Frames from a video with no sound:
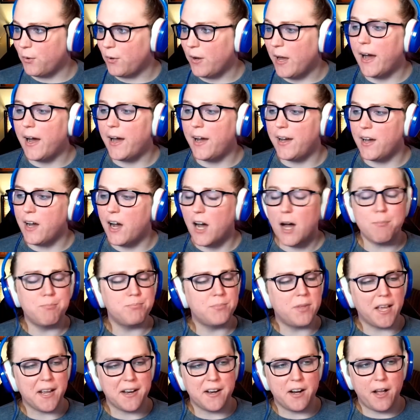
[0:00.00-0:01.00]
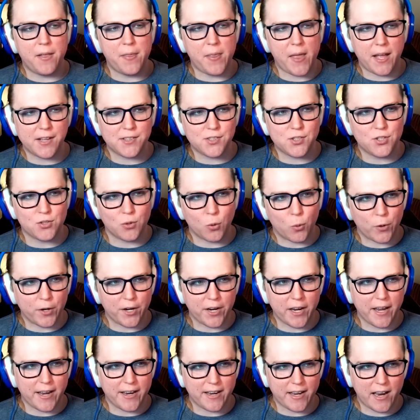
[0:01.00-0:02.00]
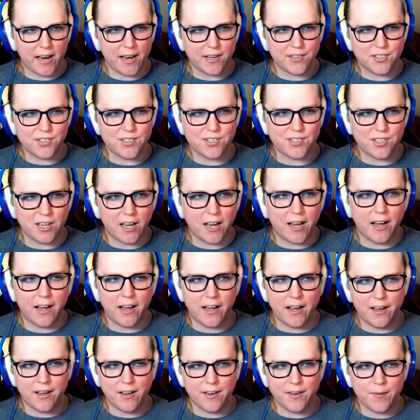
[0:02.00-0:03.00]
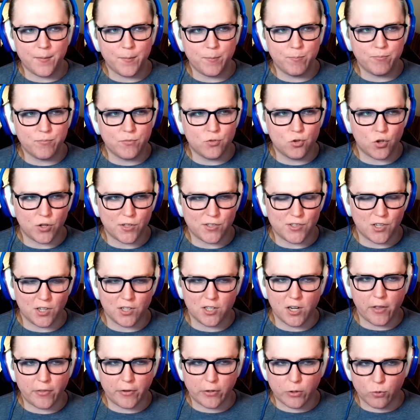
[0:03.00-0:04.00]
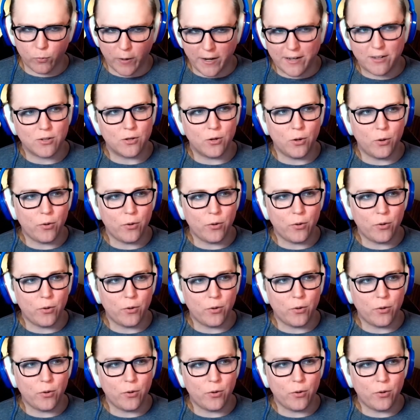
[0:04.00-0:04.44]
update on that story, I guess. Just another wrinkle